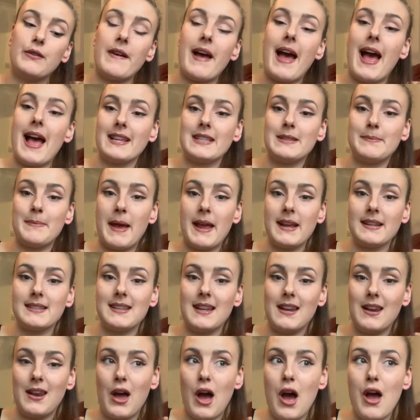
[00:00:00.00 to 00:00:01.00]
of aspects
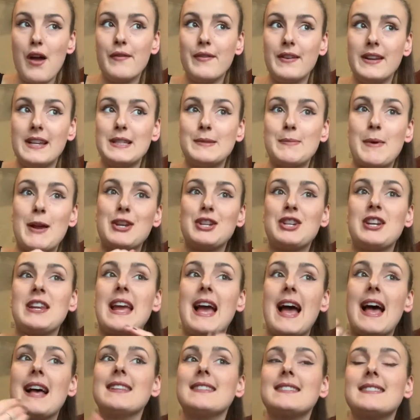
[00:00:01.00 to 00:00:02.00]
in life and especially
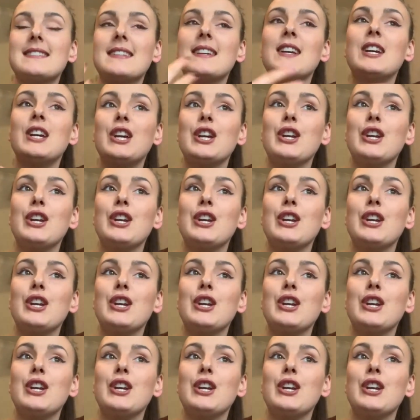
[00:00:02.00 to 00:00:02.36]
as